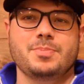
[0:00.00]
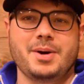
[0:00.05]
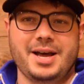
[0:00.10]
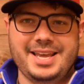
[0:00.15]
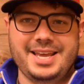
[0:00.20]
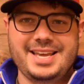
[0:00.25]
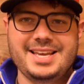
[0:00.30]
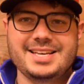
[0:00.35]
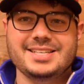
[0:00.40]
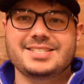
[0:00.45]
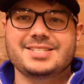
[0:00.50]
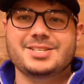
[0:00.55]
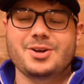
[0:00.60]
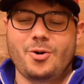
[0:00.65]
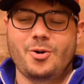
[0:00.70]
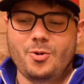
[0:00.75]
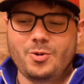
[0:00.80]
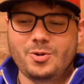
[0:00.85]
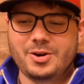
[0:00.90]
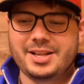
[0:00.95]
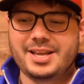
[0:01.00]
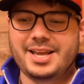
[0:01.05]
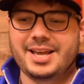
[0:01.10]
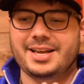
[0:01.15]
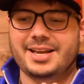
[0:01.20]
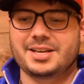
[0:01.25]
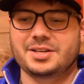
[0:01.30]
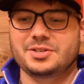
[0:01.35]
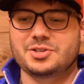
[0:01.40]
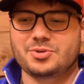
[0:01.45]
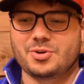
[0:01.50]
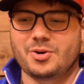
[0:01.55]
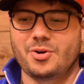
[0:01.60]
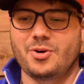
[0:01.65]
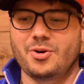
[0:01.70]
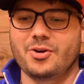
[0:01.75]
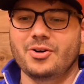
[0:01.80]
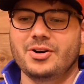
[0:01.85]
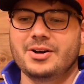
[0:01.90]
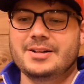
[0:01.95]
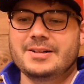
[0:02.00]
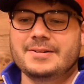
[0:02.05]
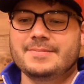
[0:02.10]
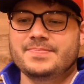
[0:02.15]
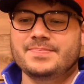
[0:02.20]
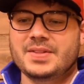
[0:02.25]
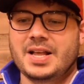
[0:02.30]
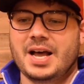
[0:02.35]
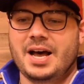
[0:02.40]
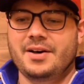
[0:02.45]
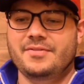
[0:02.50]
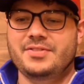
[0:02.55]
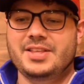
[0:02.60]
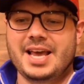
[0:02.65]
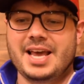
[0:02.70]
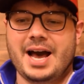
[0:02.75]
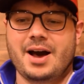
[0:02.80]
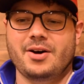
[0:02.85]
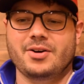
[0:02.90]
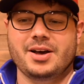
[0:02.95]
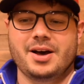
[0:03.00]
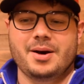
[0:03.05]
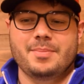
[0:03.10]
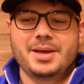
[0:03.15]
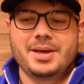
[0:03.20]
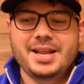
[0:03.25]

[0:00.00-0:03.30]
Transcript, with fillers: but he is totally in control of the outcome.